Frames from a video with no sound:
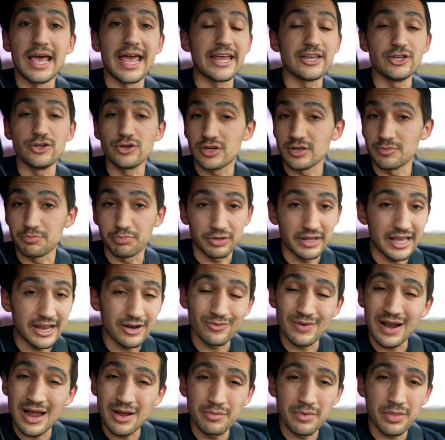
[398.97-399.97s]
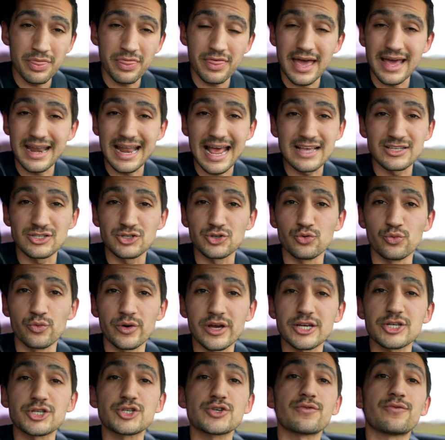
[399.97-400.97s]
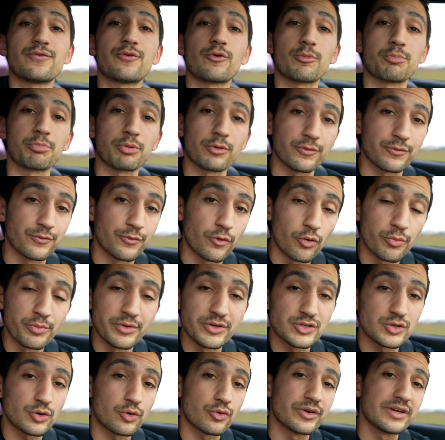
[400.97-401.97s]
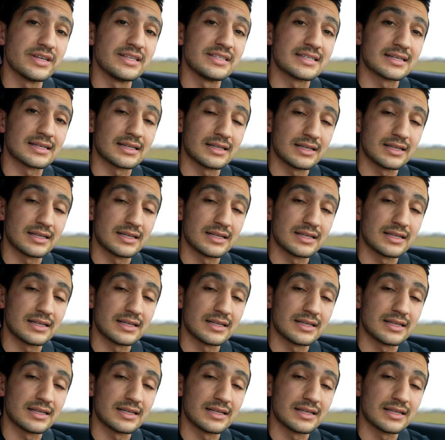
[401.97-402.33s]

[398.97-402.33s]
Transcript: and you can play around with that as you wish for performance-oriented